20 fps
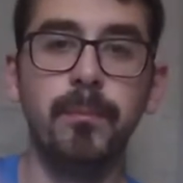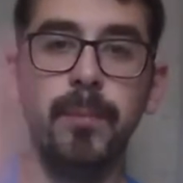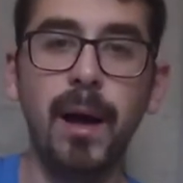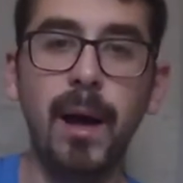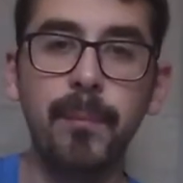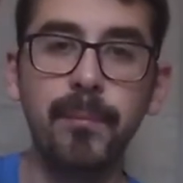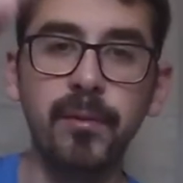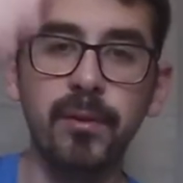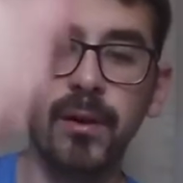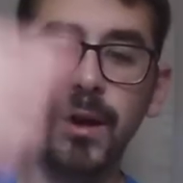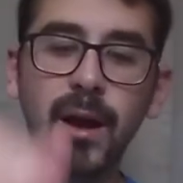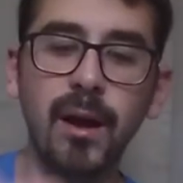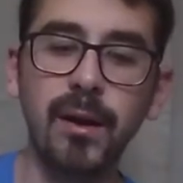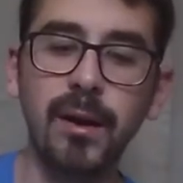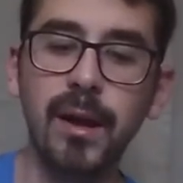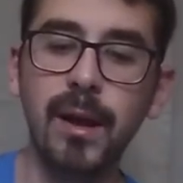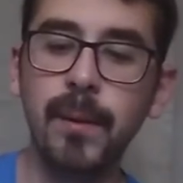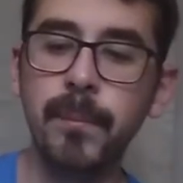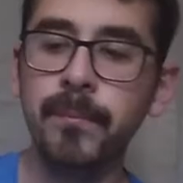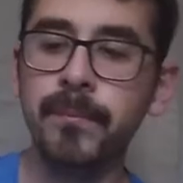pop the rod
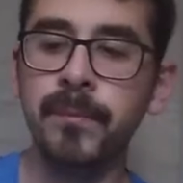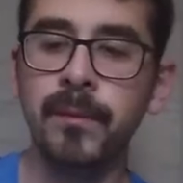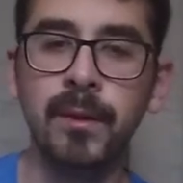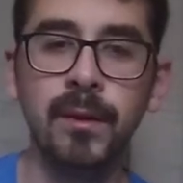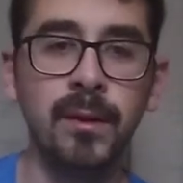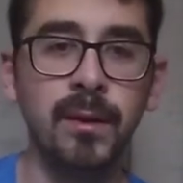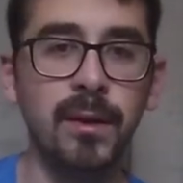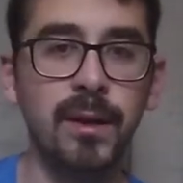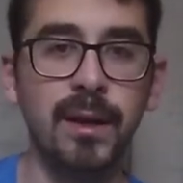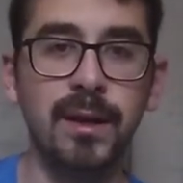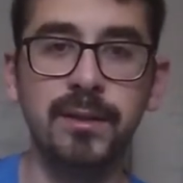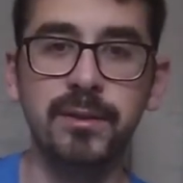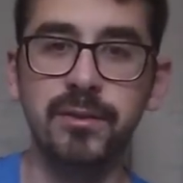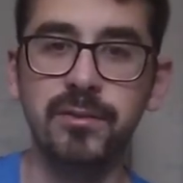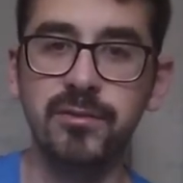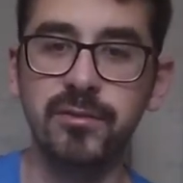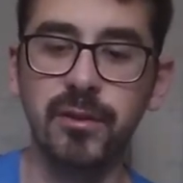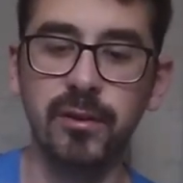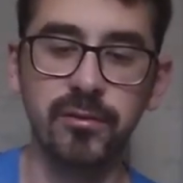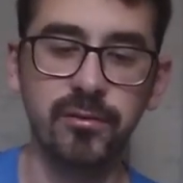up, and
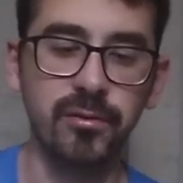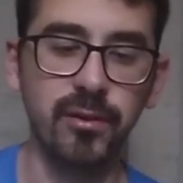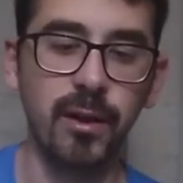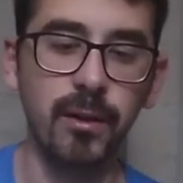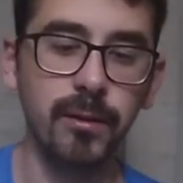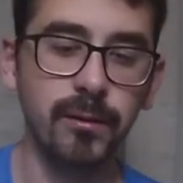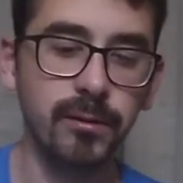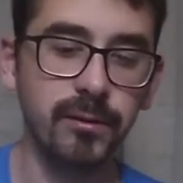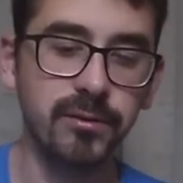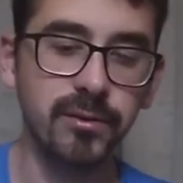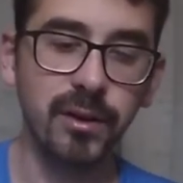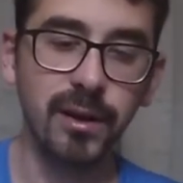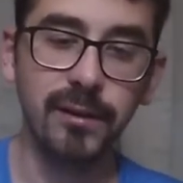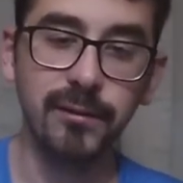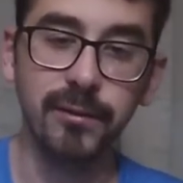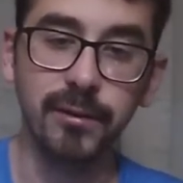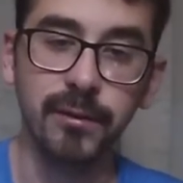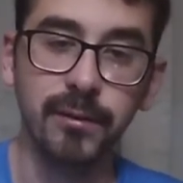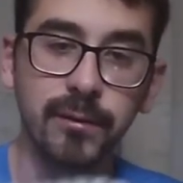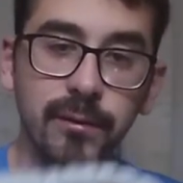just start slowly
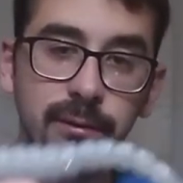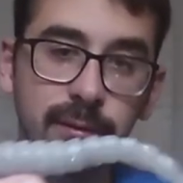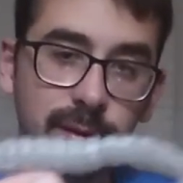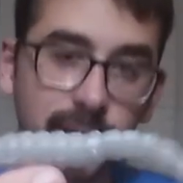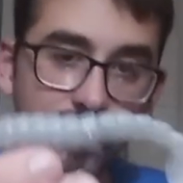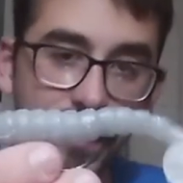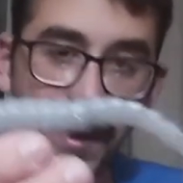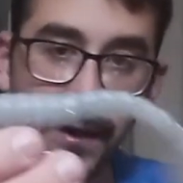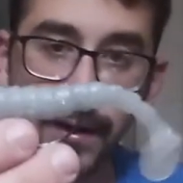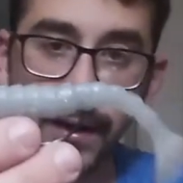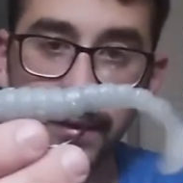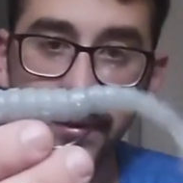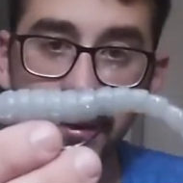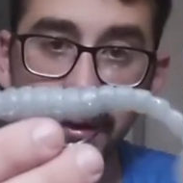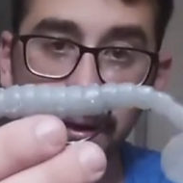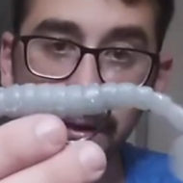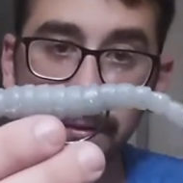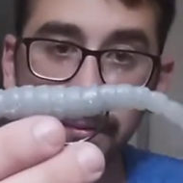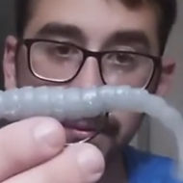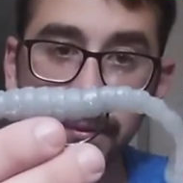retrieving. And that right
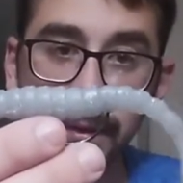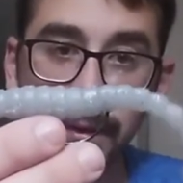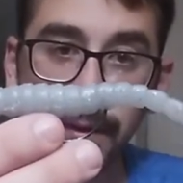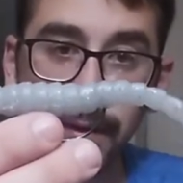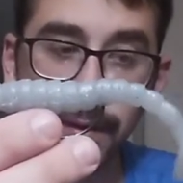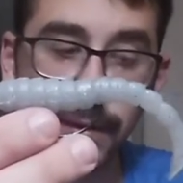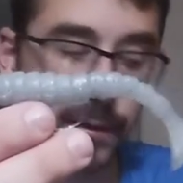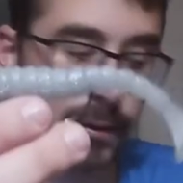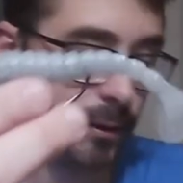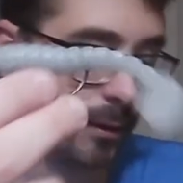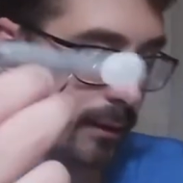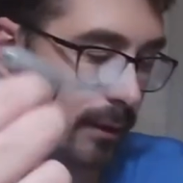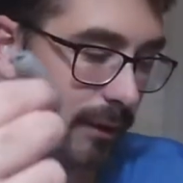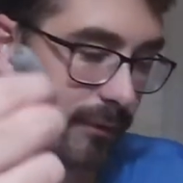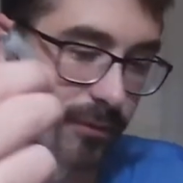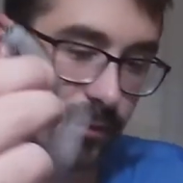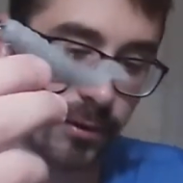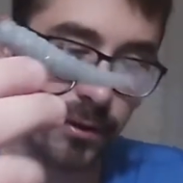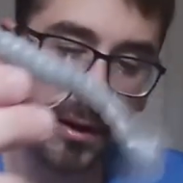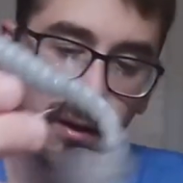there,
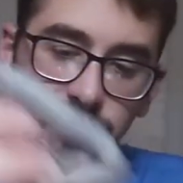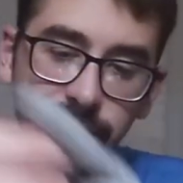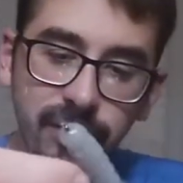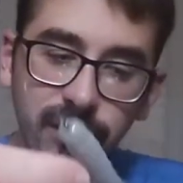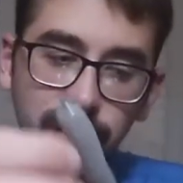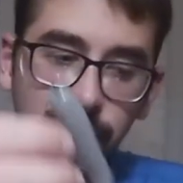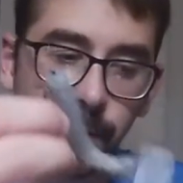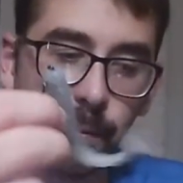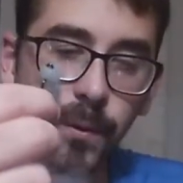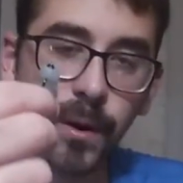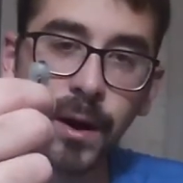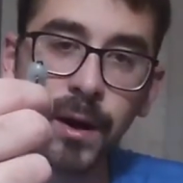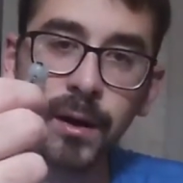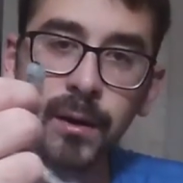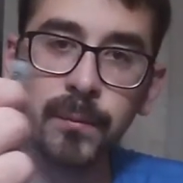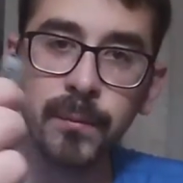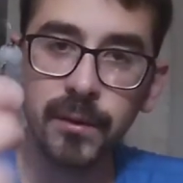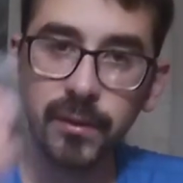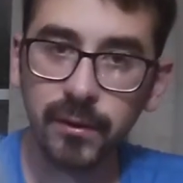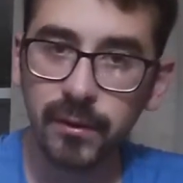if they're not feeling the
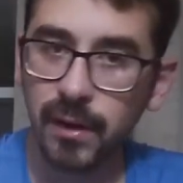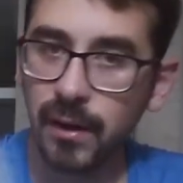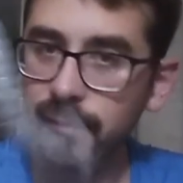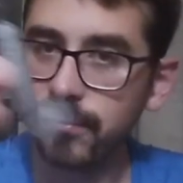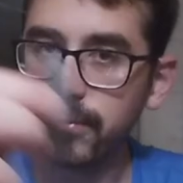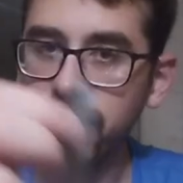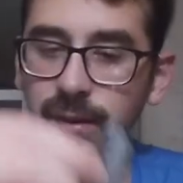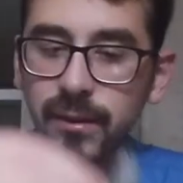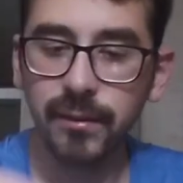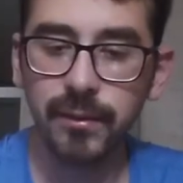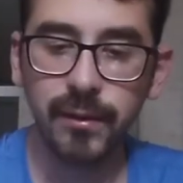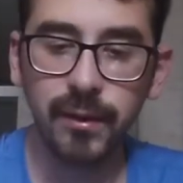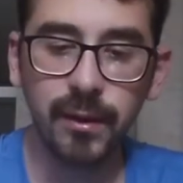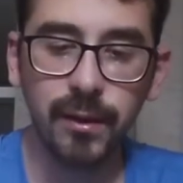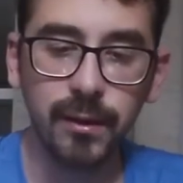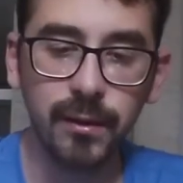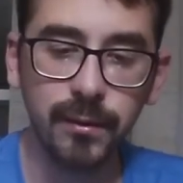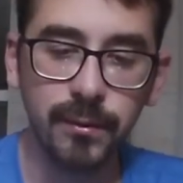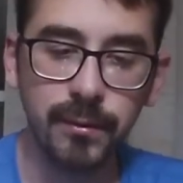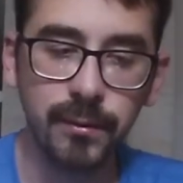worm or they're not feeling
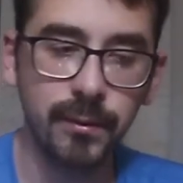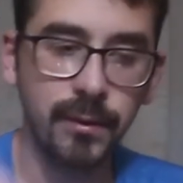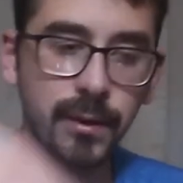the